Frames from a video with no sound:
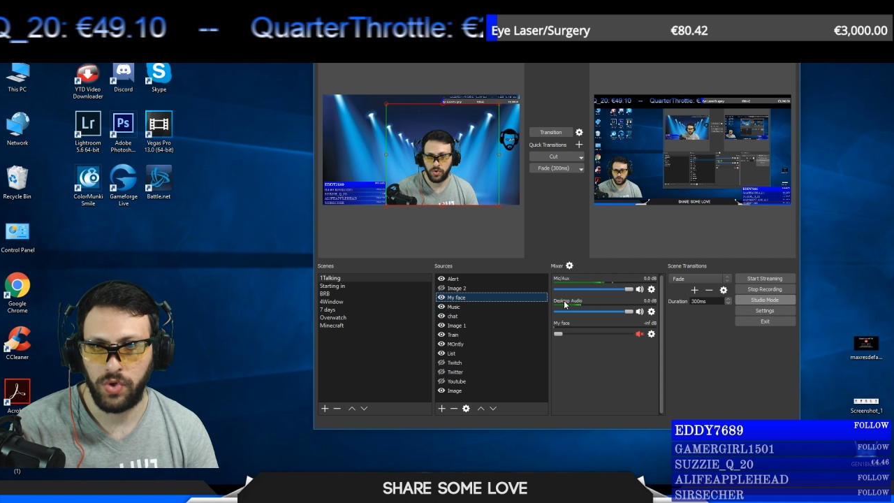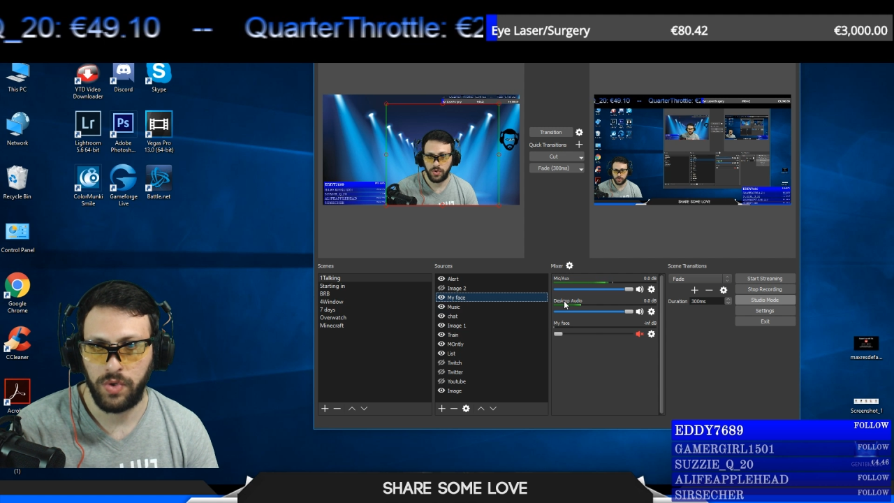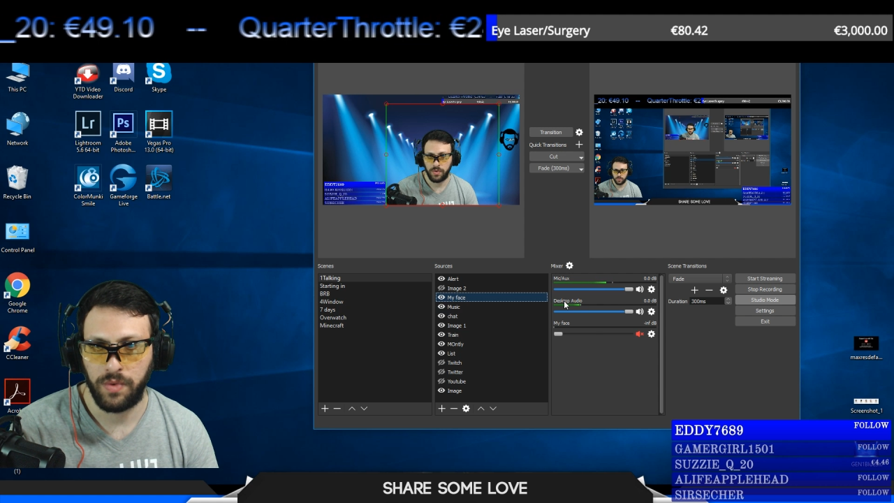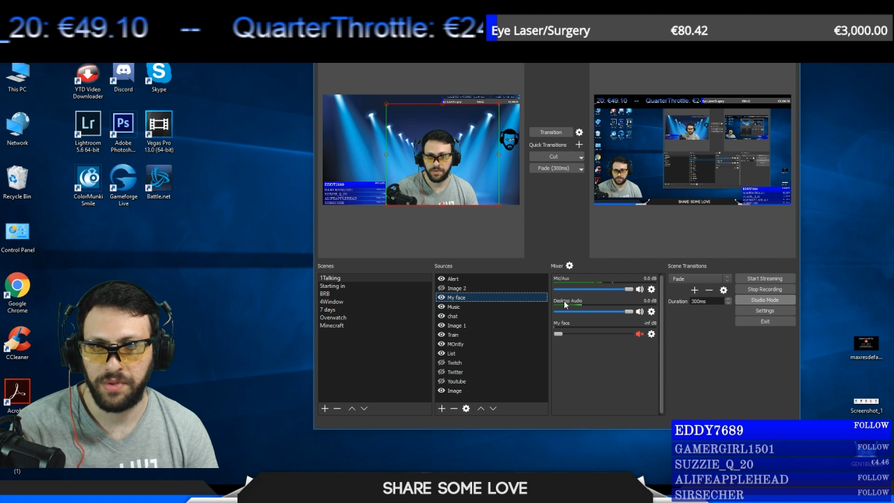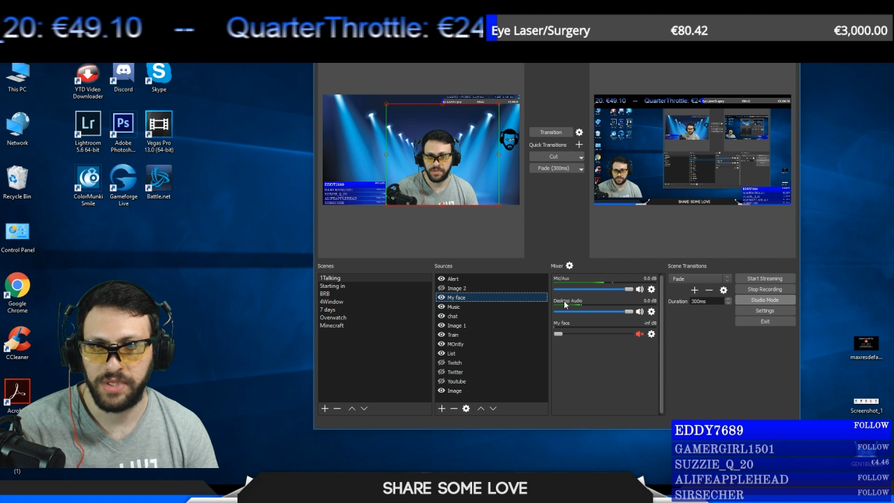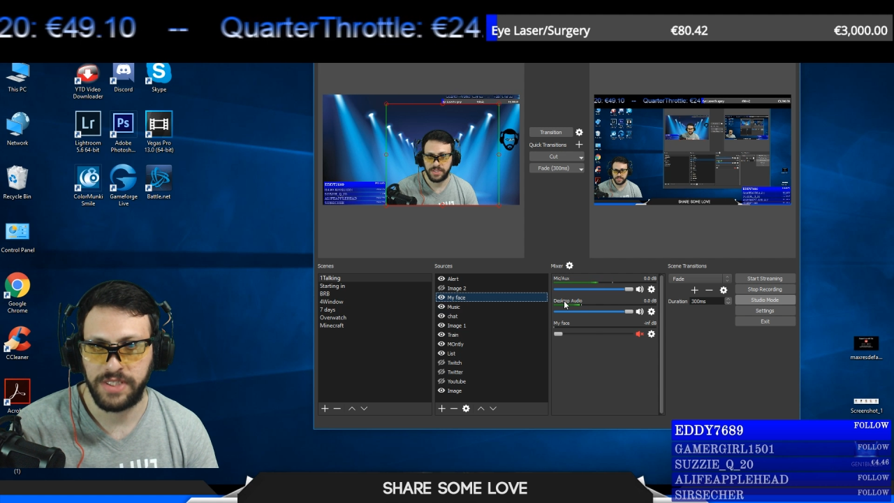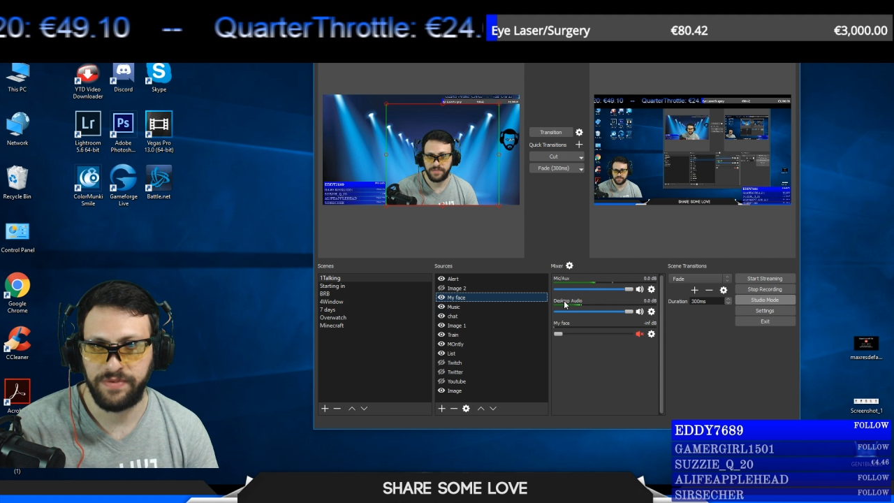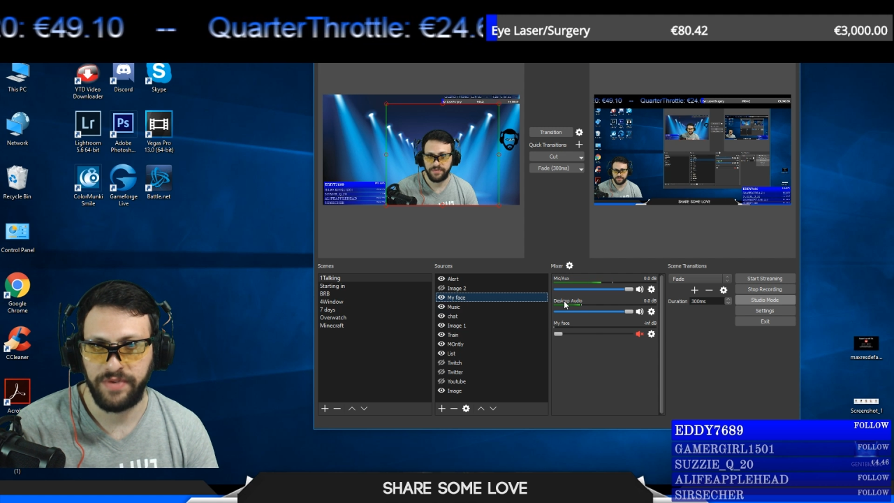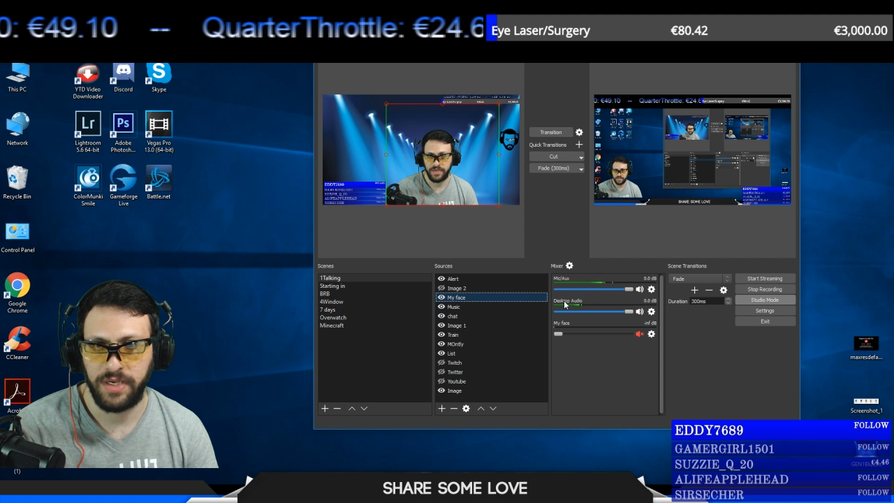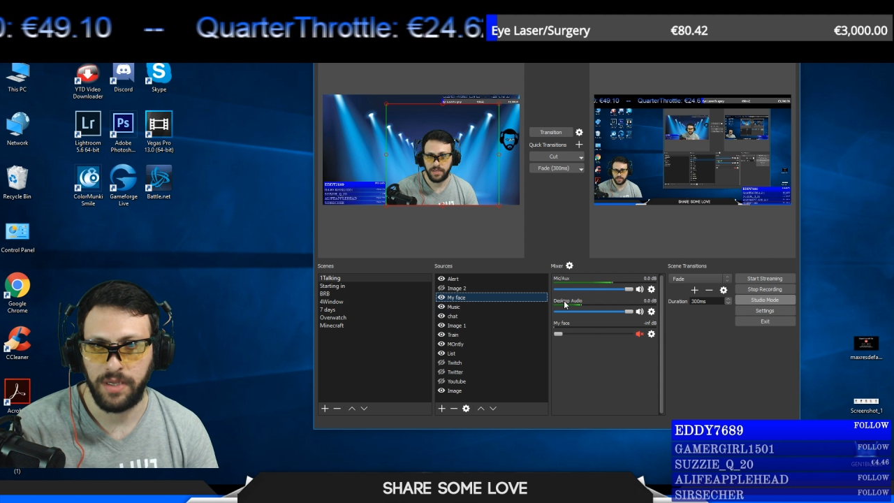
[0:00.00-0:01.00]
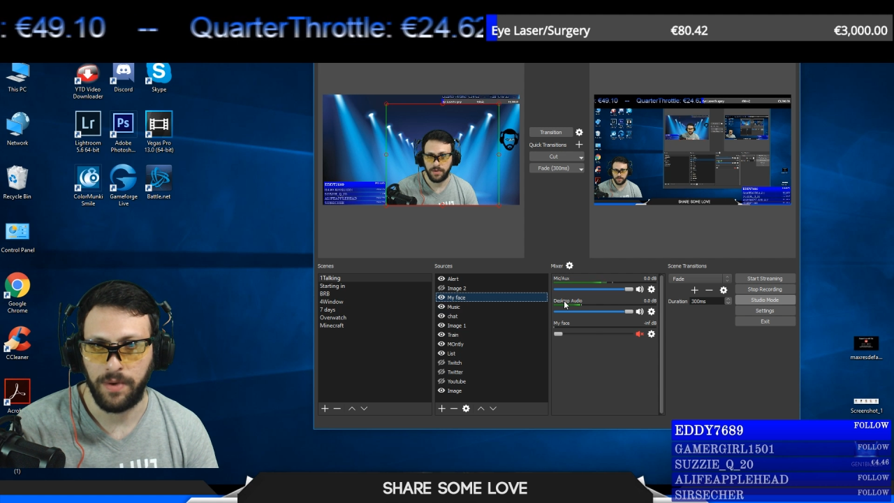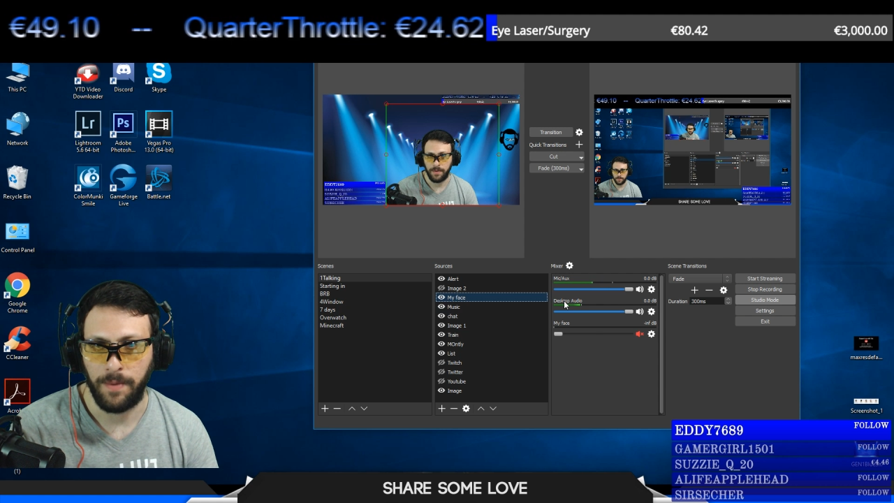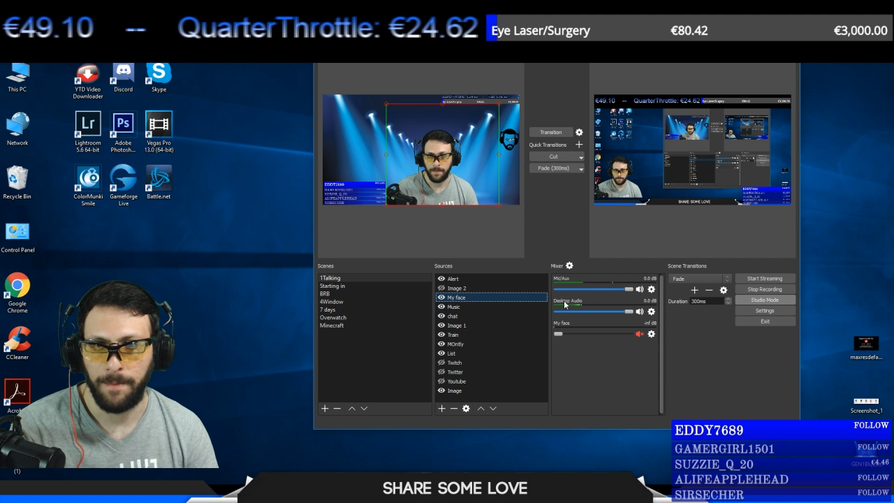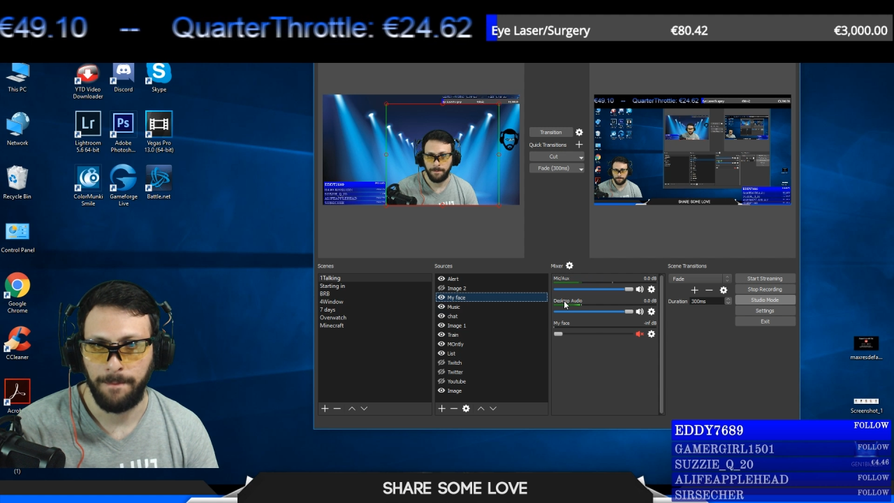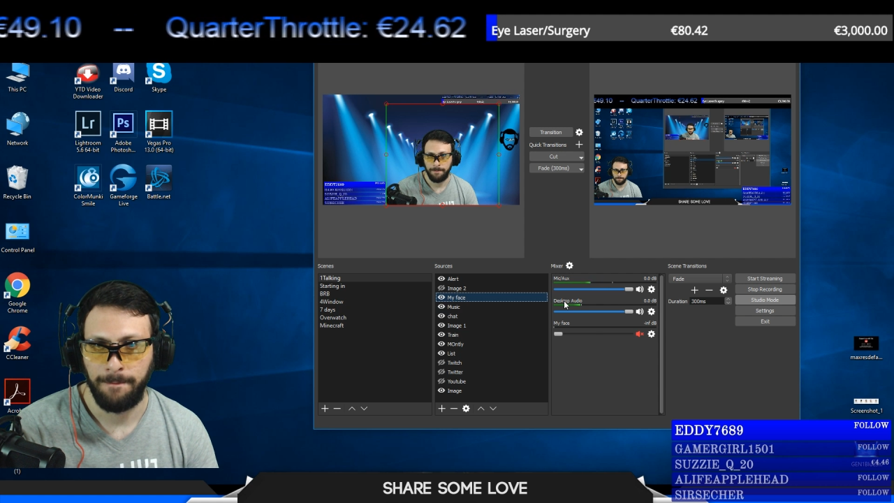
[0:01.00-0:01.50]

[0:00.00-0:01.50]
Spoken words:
you on this video.